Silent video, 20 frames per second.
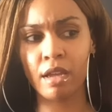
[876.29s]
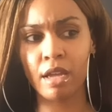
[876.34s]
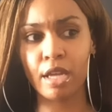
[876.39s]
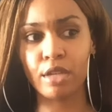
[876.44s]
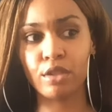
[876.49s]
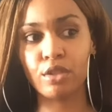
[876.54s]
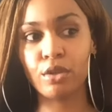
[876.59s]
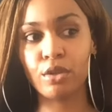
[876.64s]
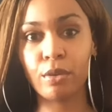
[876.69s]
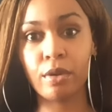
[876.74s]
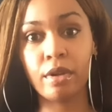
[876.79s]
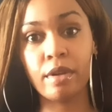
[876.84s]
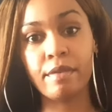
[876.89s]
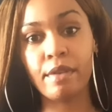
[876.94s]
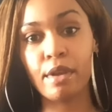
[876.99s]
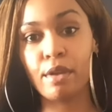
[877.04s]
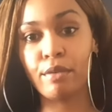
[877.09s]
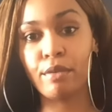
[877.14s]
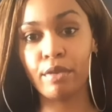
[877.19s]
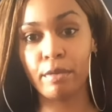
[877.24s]
intuitive
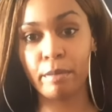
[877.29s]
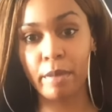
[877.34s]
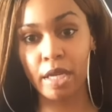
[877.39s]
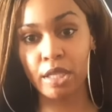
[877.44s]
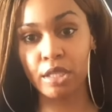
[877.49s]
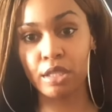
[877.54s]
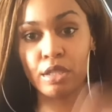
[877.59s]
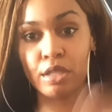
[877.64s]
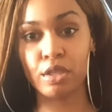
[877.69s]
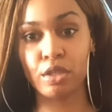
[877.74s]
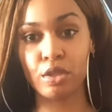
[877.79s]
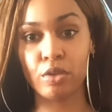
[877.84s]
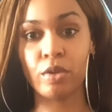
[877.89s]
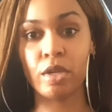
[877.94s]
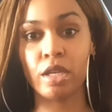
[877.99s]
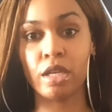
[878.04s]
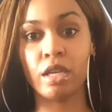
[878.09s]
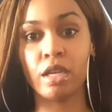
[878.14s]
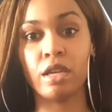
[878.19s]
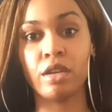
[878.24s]
information that you
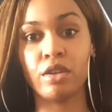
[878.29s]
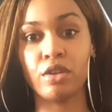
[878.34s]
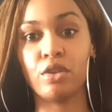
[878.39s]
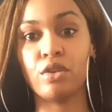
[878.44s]
can get.